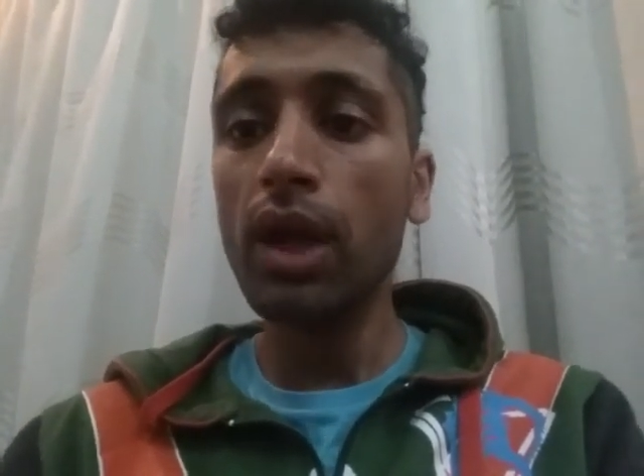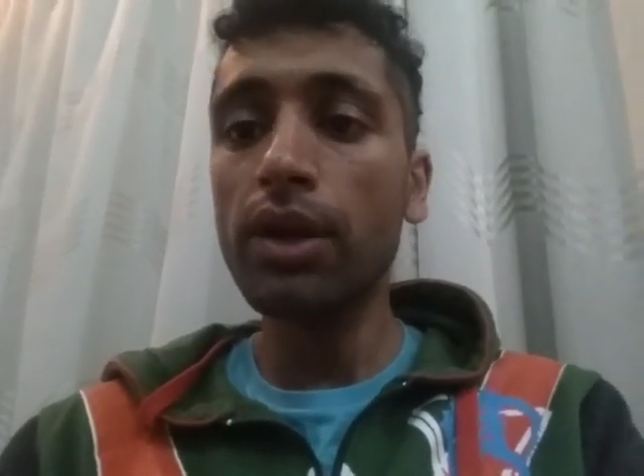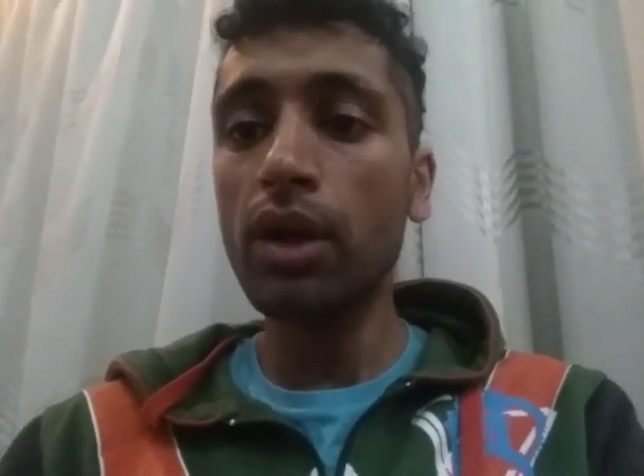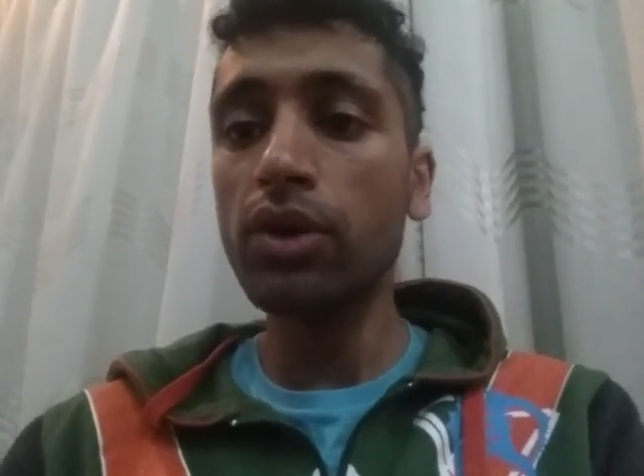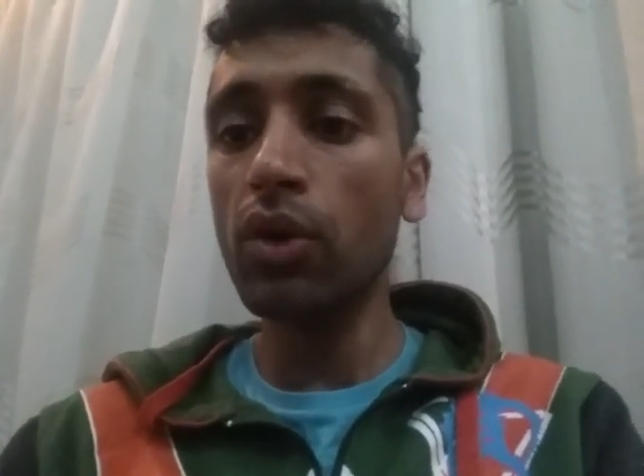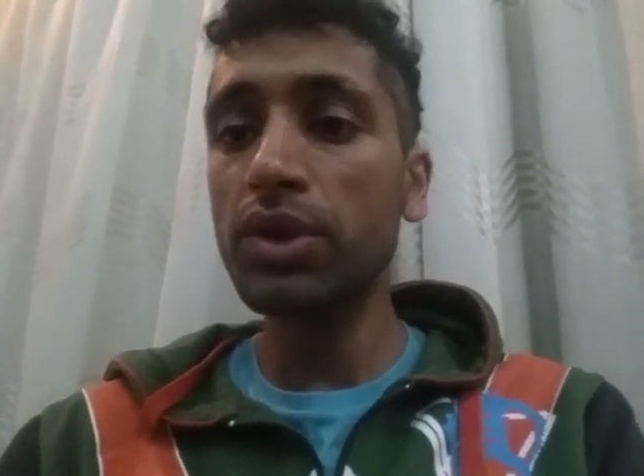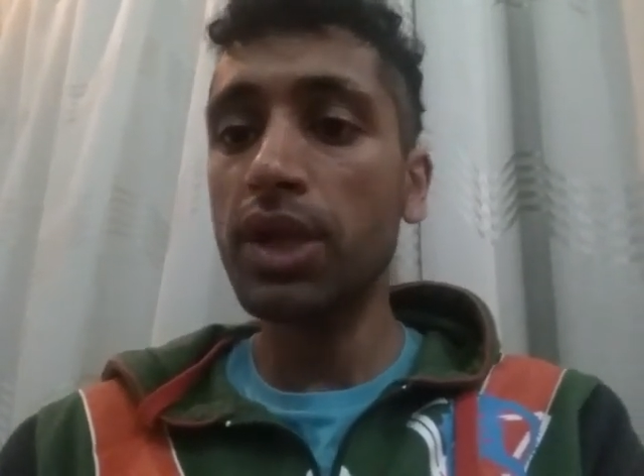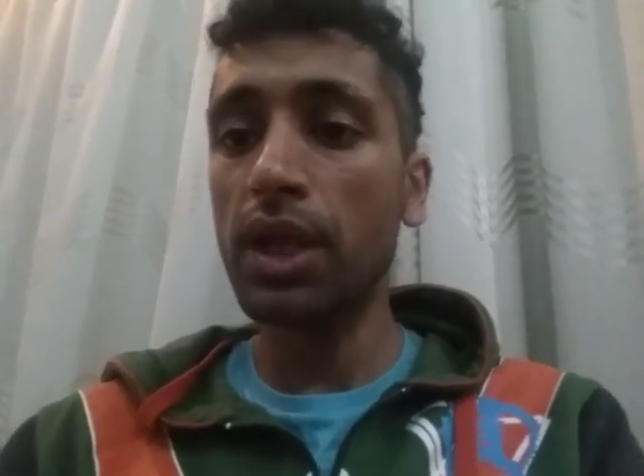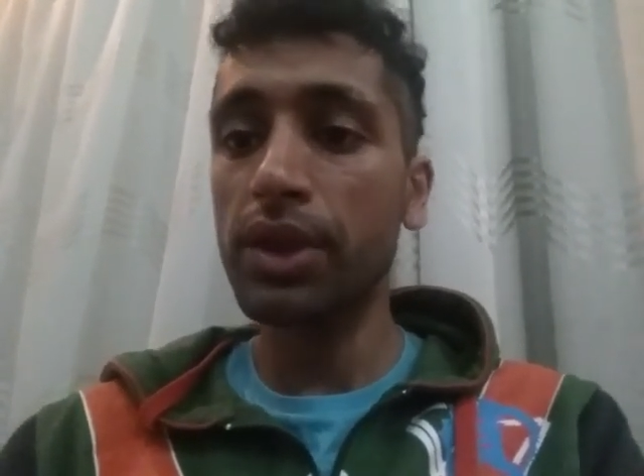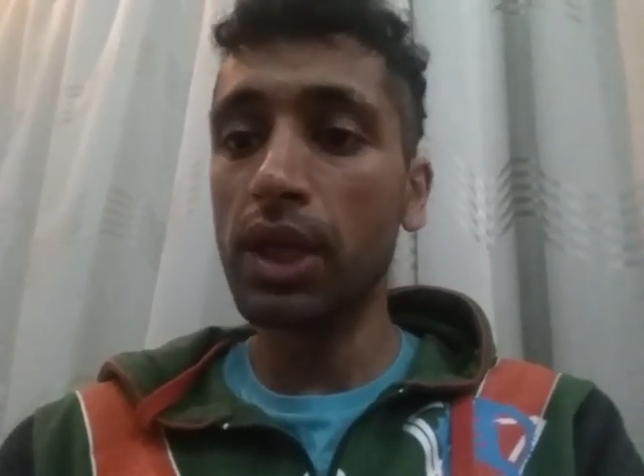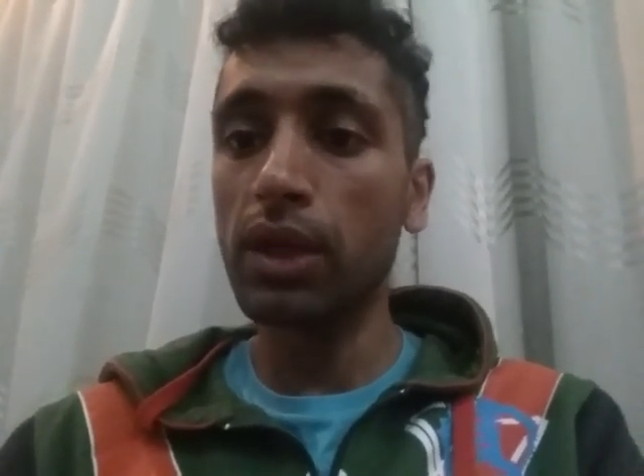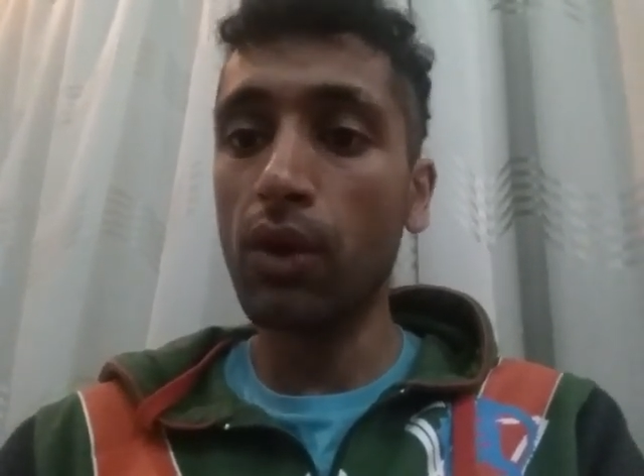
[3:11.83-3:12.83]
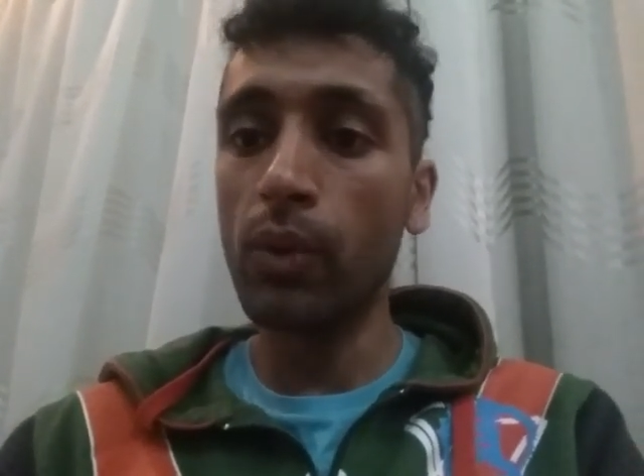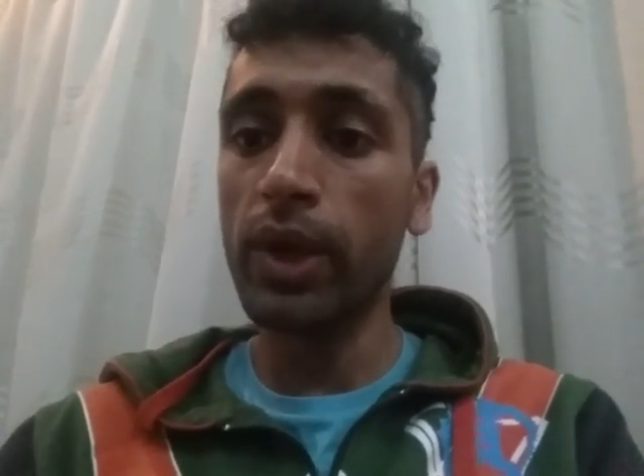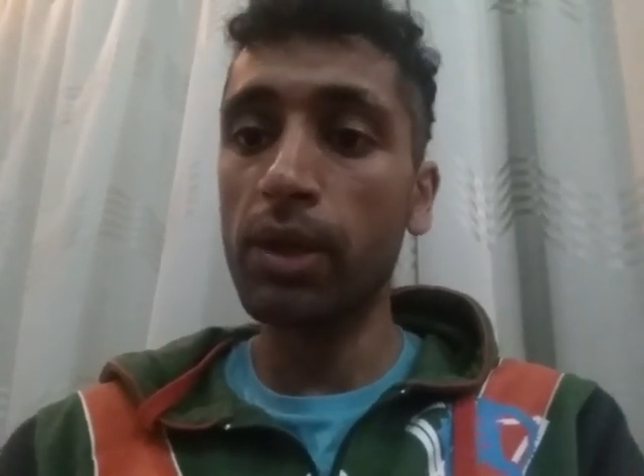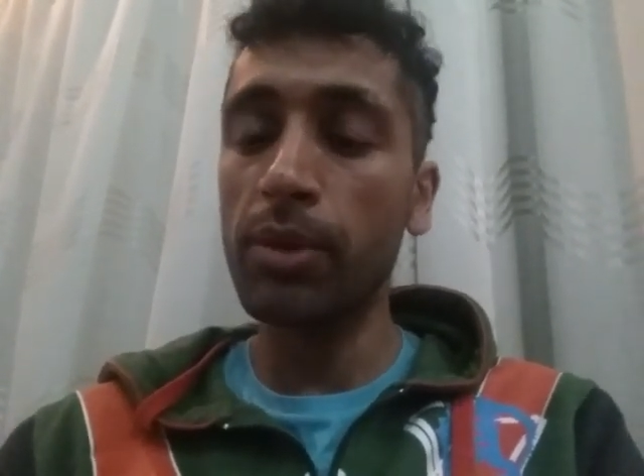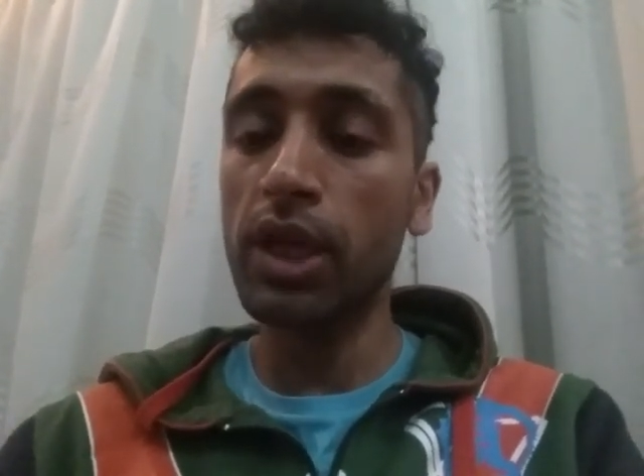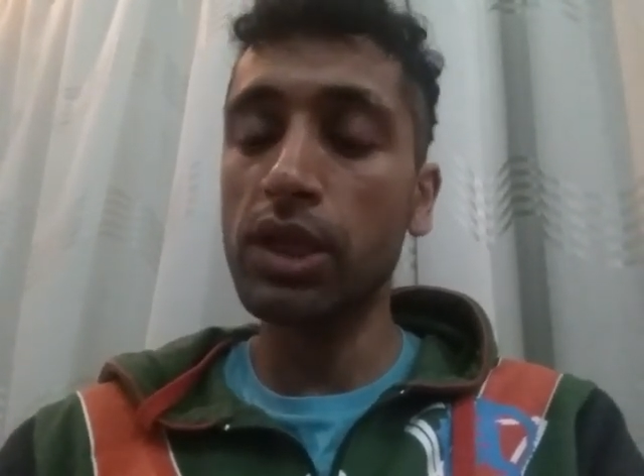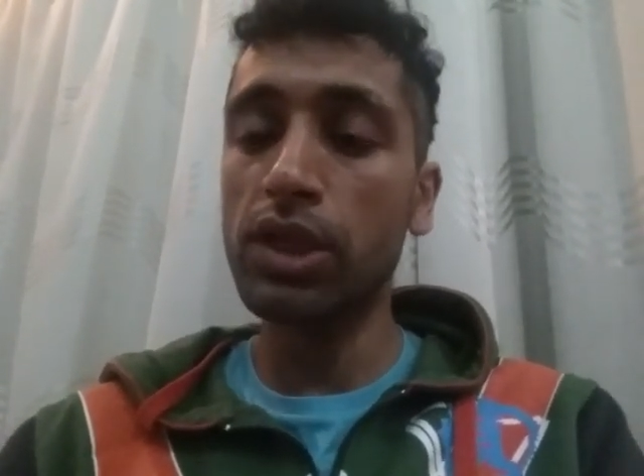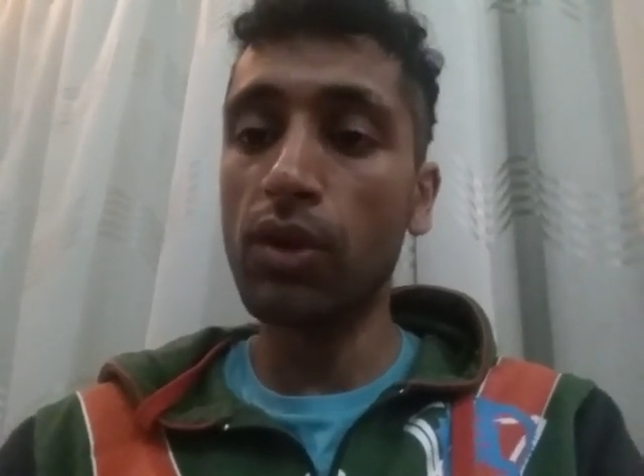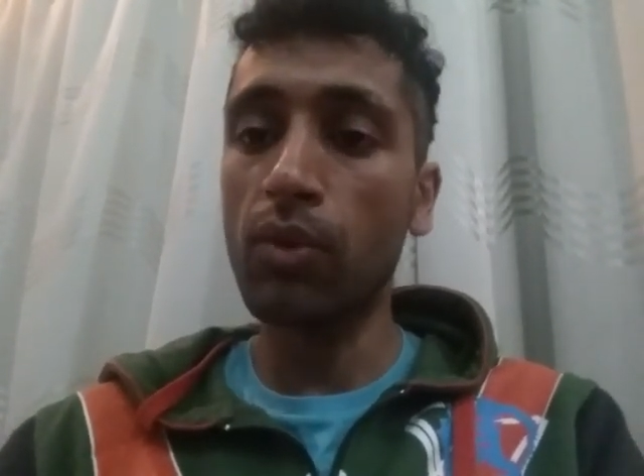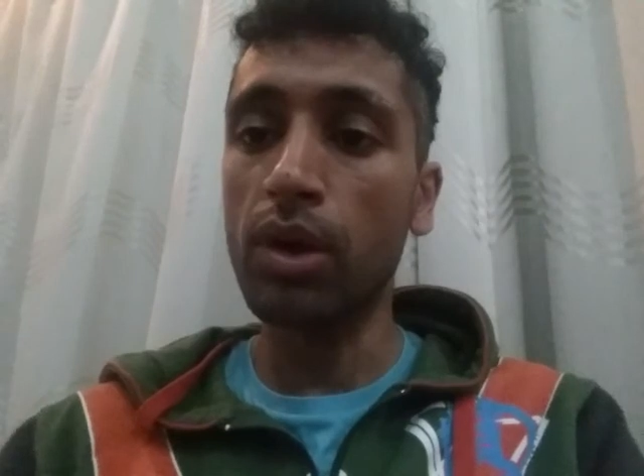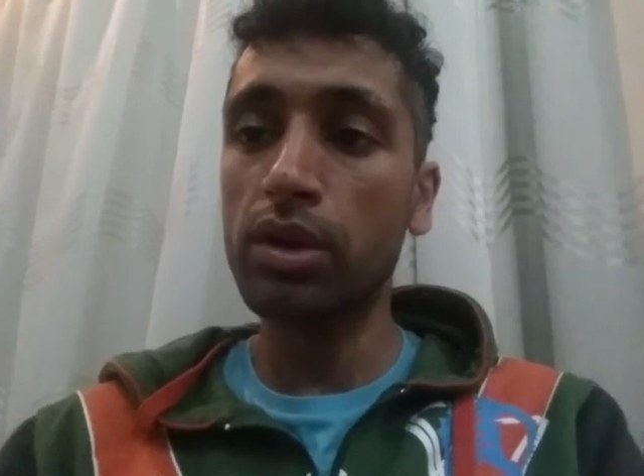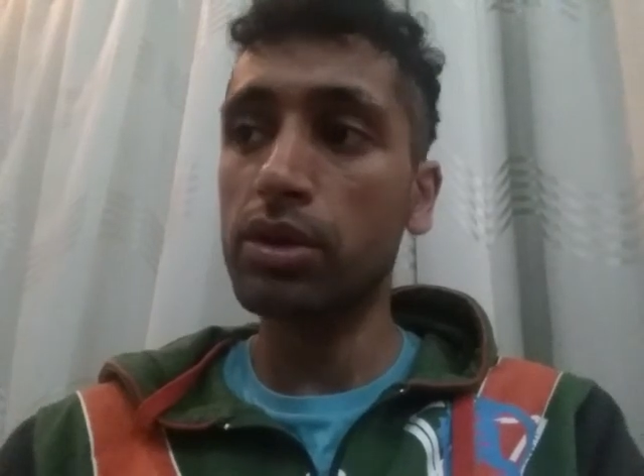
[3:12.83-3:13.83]
Now, don't start thinking, oh, wait a minute, you
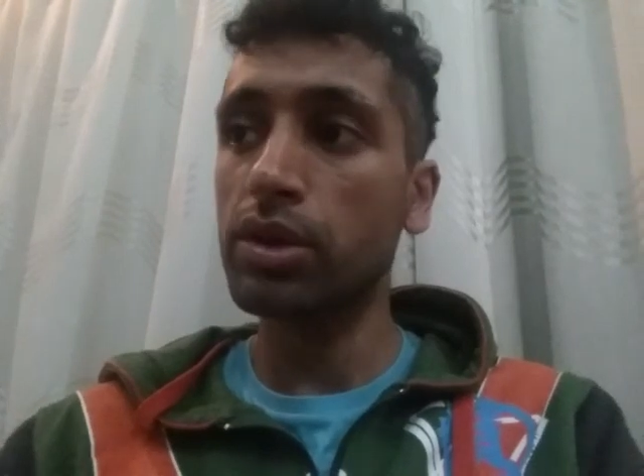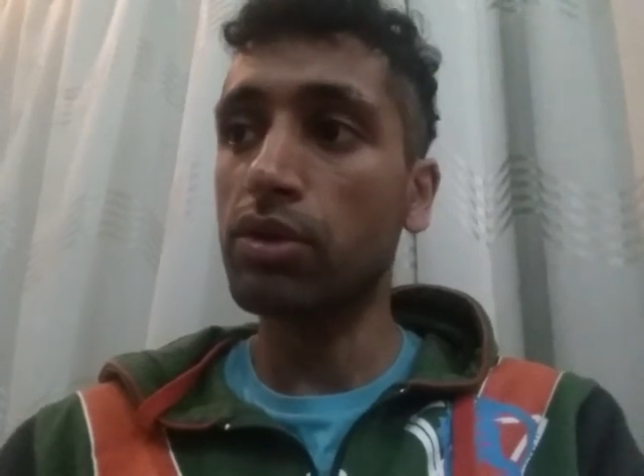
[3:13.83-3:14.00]
know what,